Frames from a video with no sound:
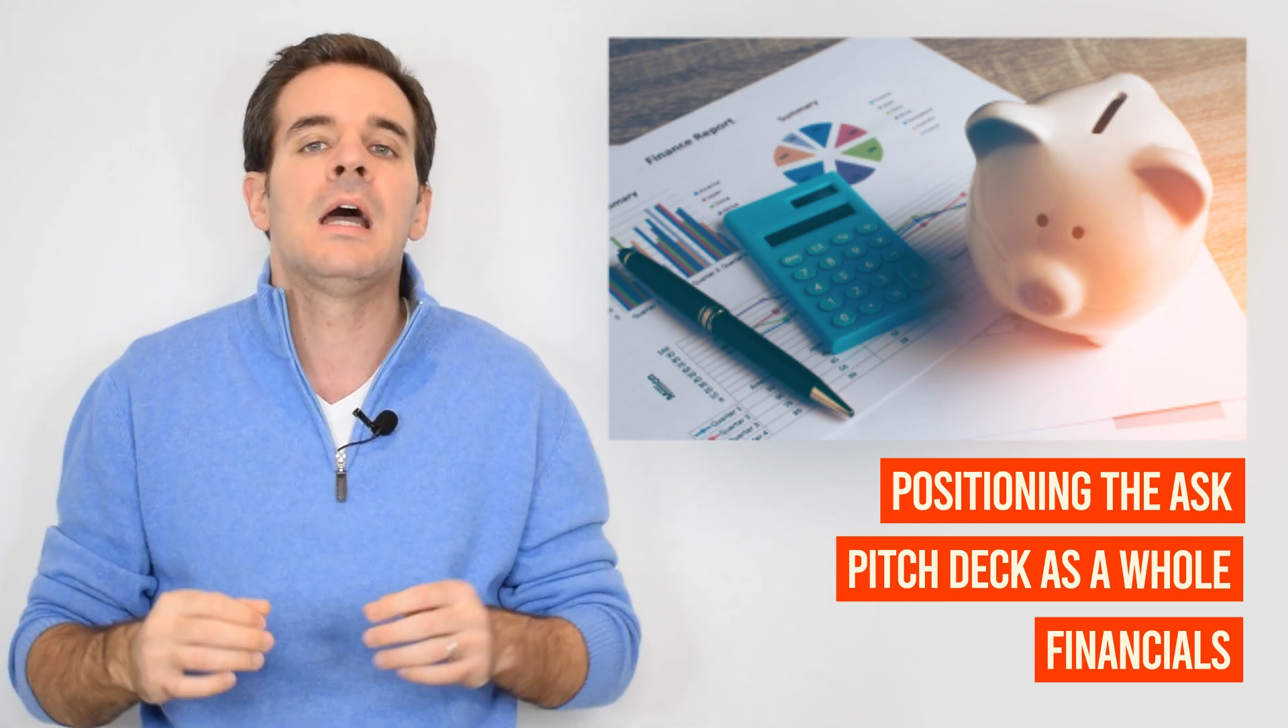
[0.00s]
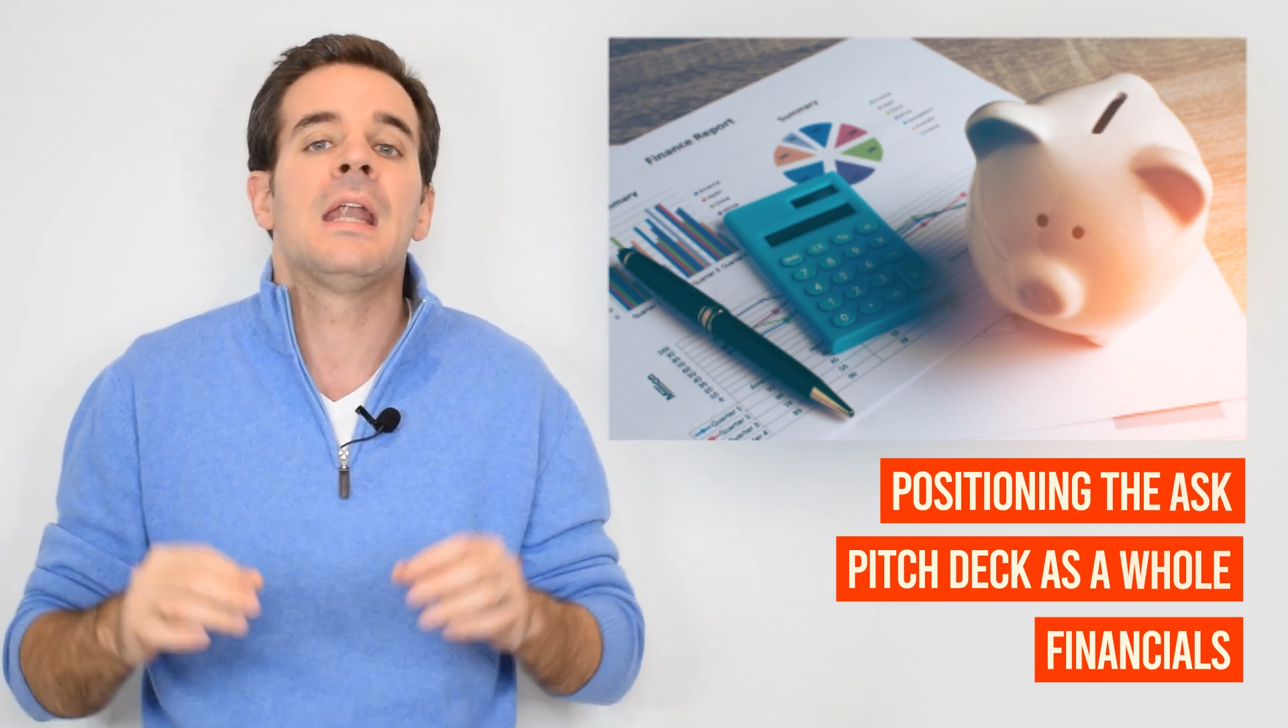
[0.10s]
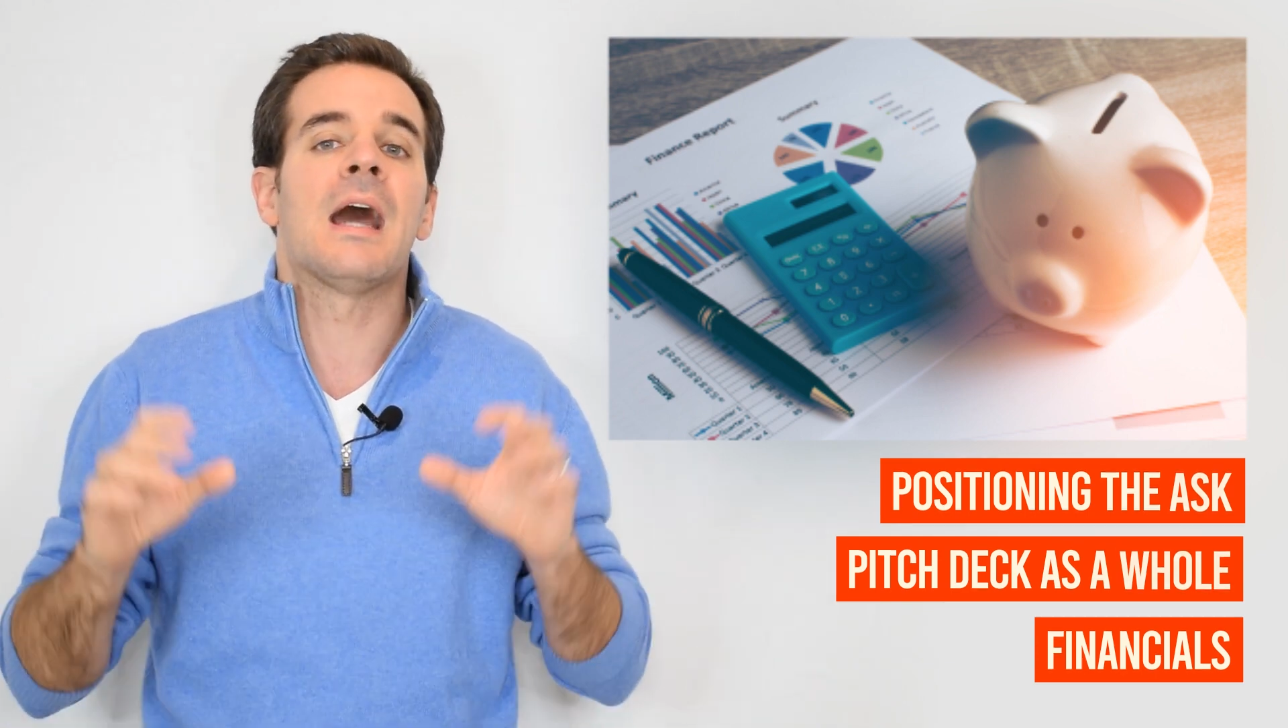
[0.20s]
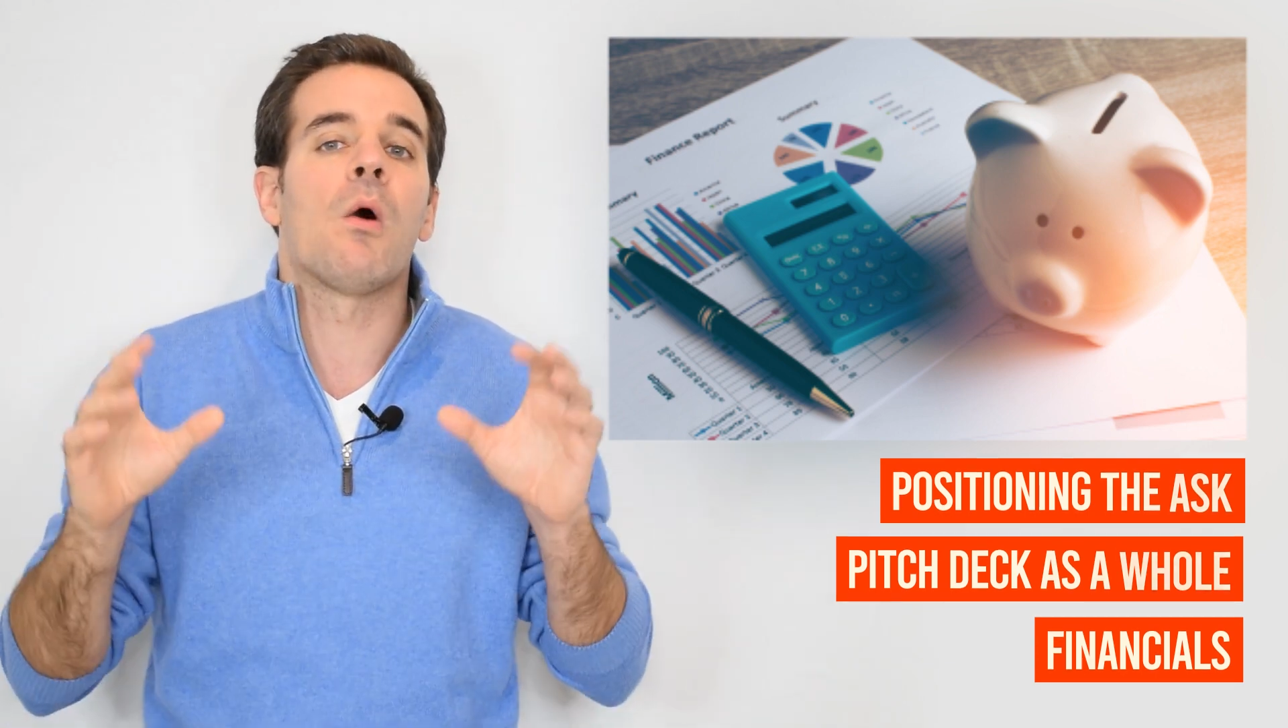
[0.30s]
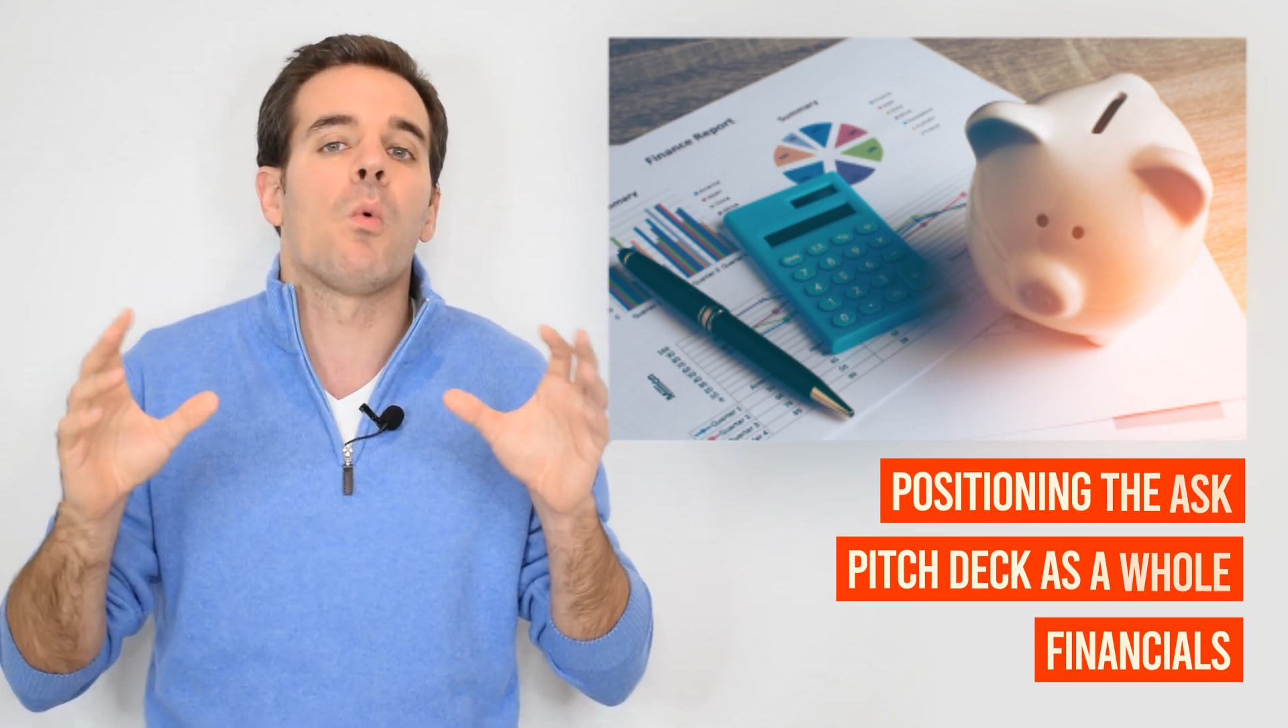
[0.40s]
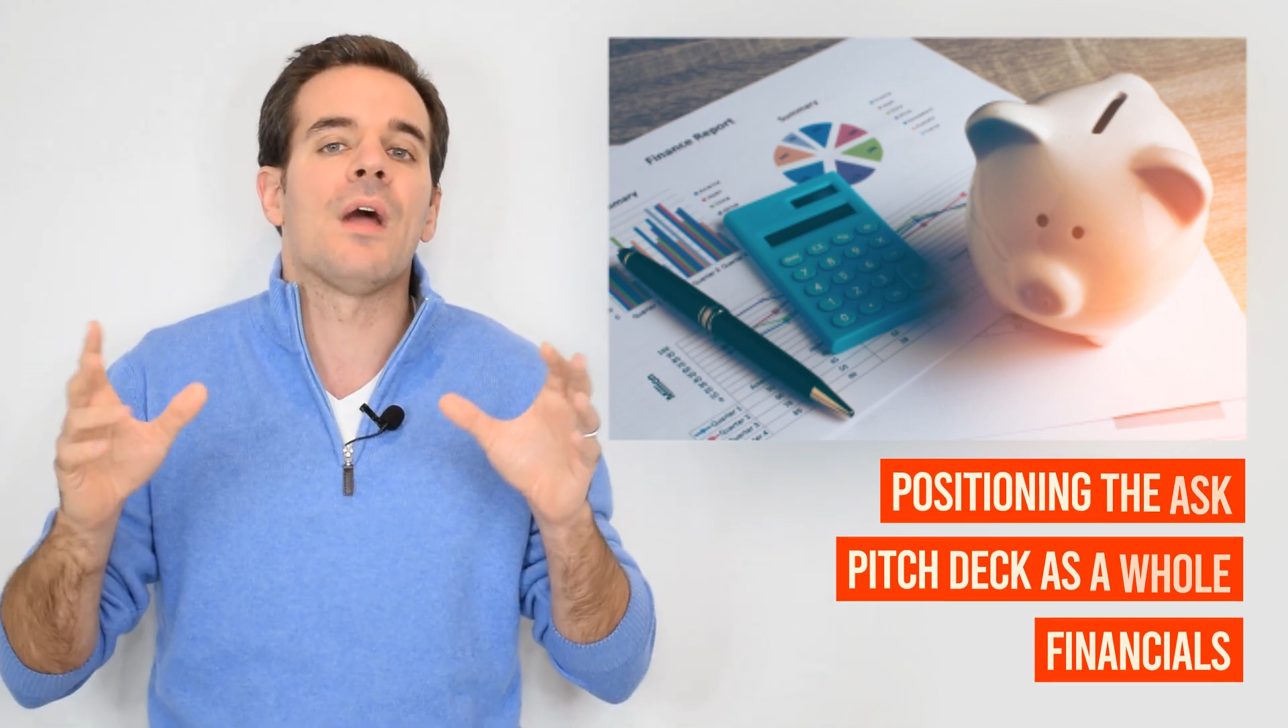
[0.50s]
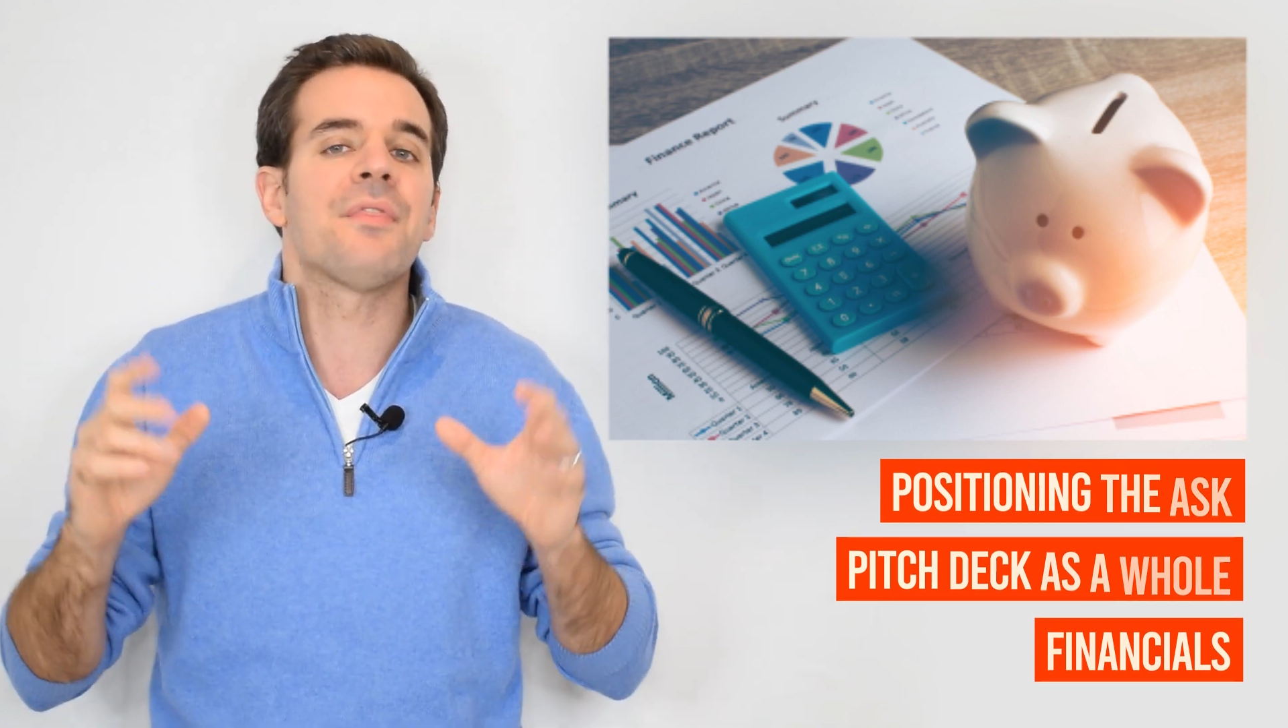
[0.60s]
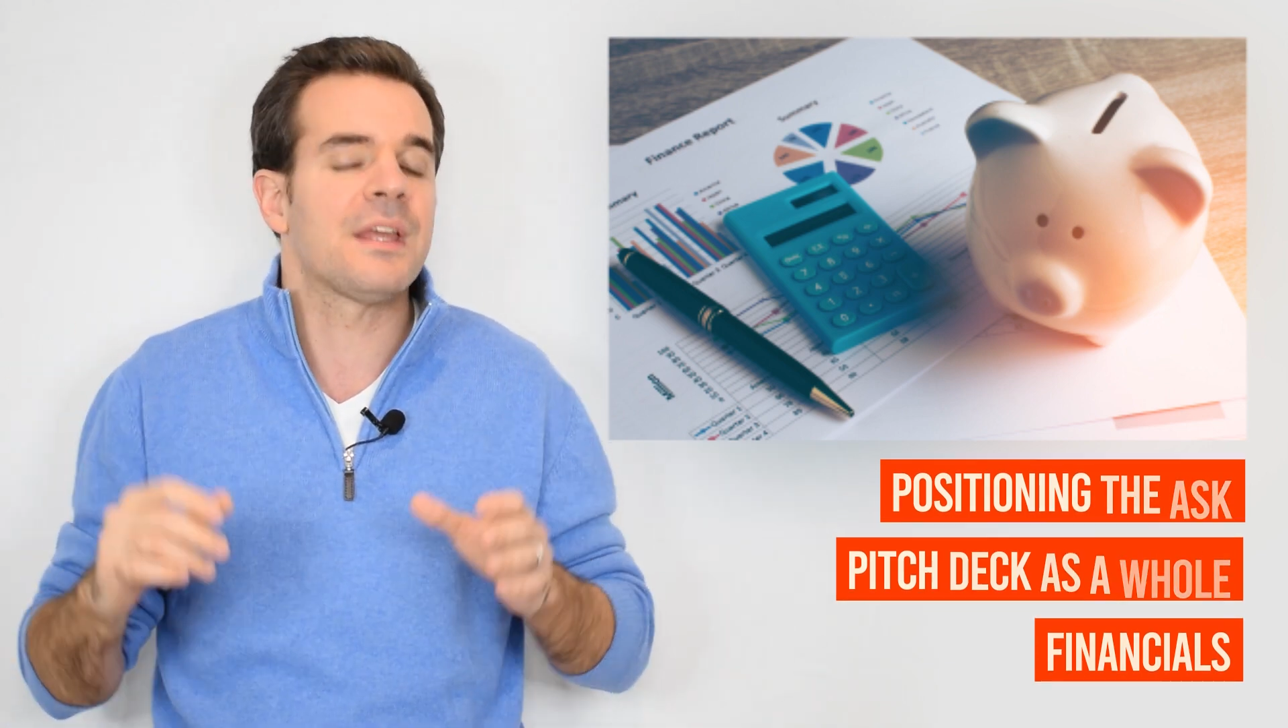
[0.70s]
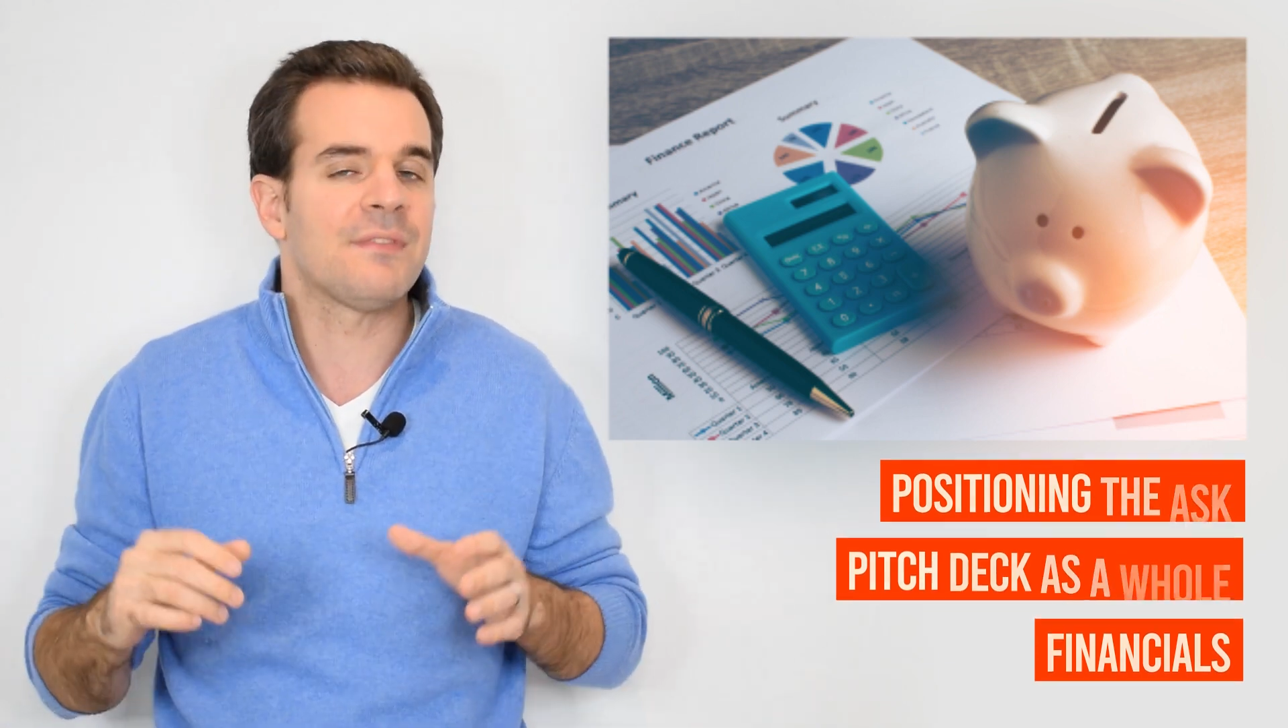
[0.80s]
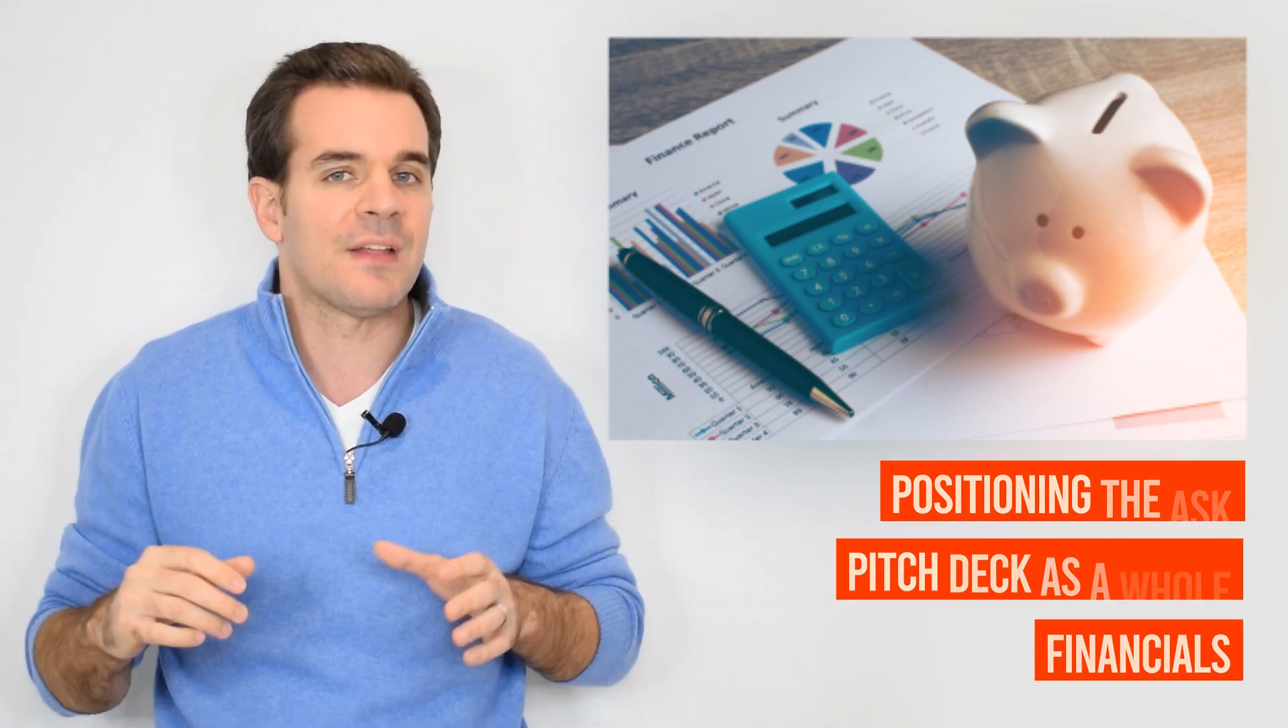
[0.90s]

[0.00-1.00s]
Now, one thing